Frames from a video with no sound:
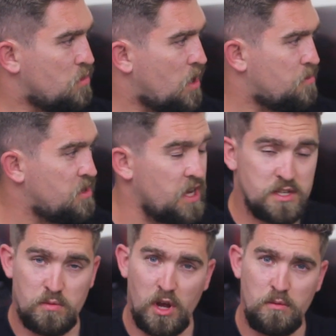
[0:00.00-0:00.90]
Happy
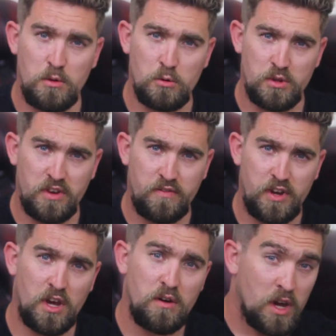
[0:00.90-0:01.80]
days. Well, I hope you enjoyed this
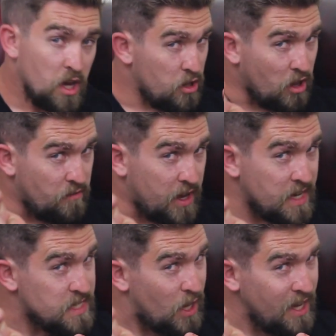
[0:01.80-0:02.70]
video. Don't
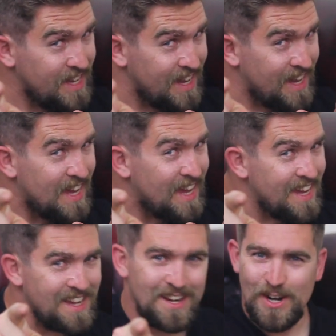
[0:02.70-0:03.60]
forget to like
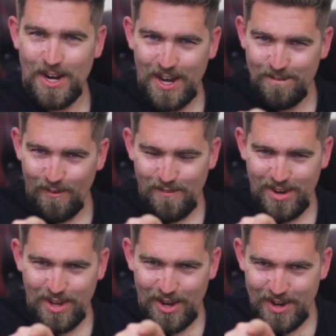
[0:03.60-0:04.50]
it. You gotta like my
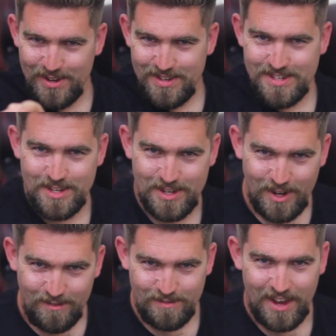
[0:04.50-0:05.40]
videos. It's
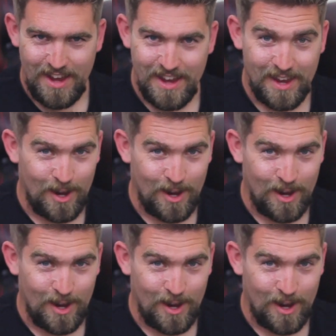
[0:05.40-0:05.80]
only fair.